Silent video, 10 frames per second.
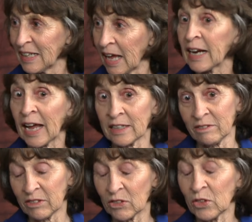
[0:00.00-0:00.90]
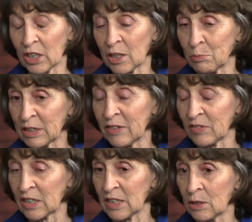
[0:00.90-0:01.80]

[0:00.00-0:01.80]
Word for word: Wow. And I really believed it.